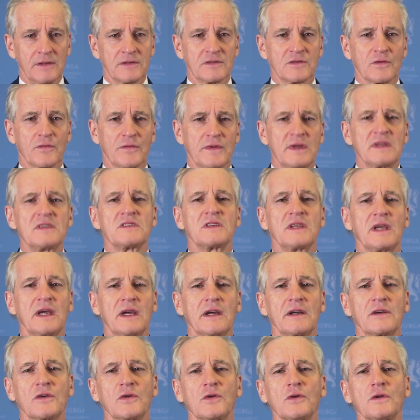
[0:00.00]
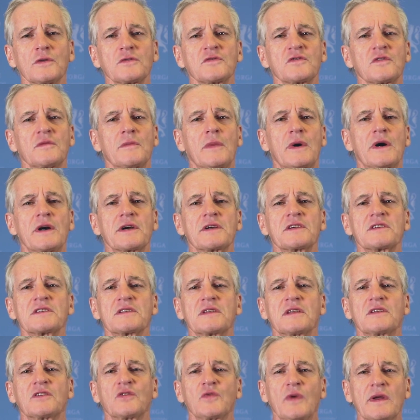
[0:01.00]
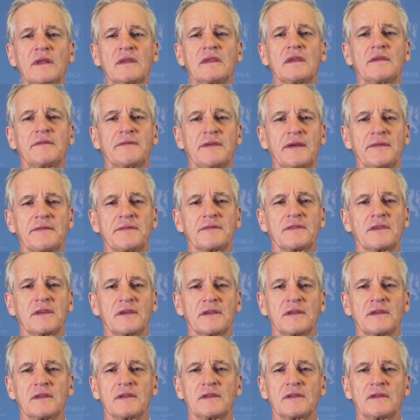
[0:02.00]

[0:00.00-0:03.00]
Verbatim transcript: So this year also marks the 25th